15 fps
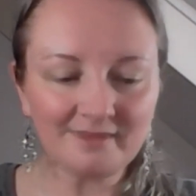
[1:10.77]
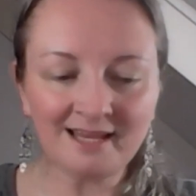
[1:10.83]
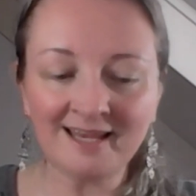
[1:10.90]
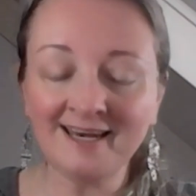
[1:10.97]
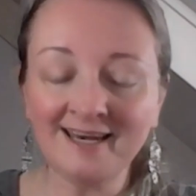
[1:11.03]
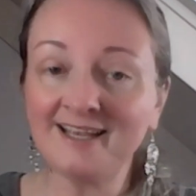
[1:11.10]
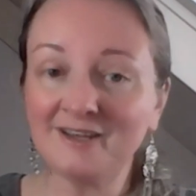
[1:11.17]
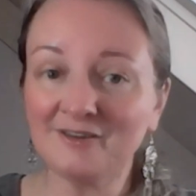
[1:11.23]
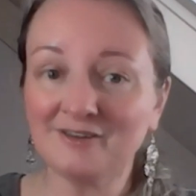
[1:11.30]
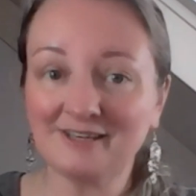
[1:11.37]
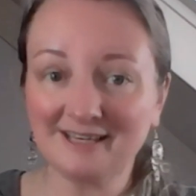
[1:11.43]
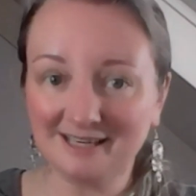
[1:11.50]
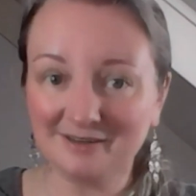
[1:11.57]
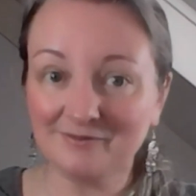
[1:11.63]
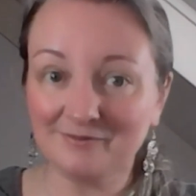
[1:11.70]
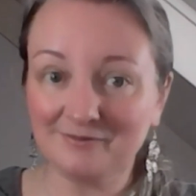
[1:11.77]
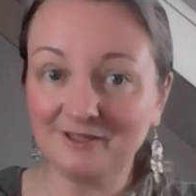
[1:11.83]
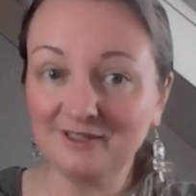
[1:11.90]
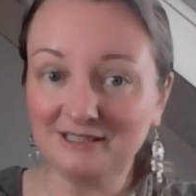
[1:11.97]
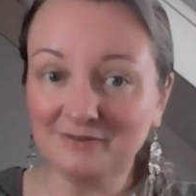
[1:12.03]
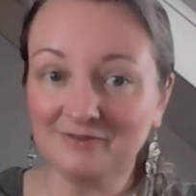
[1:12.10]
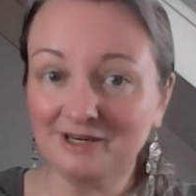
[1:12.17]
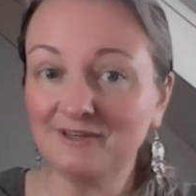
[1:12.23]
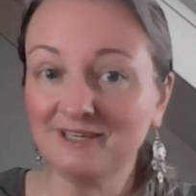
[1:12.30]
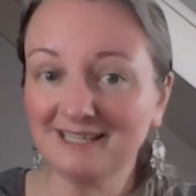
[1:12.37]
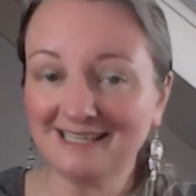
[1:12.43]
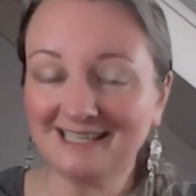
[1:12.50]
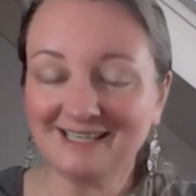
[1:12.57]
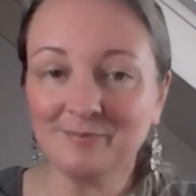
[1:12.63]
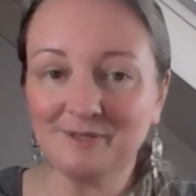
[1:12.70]
And I can get a very, very
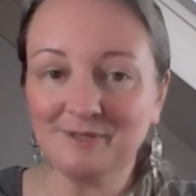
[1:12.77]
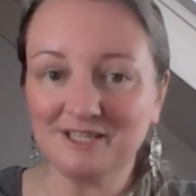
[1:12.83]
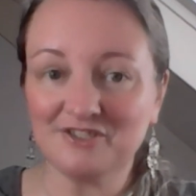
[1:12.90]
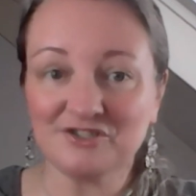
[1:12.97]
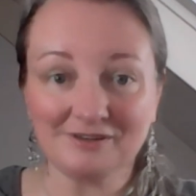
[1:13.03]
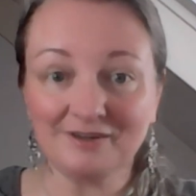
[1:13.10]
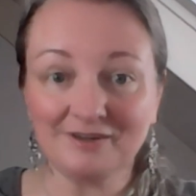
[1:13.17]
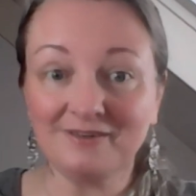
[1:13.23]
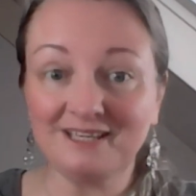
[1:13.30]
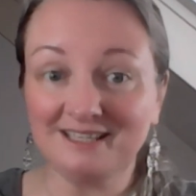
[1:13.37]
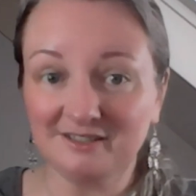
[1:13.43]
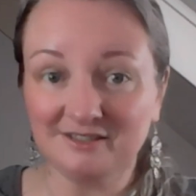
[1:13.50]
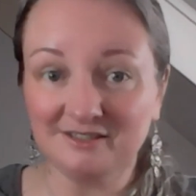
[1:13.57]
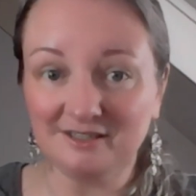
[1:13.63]
clear picture very,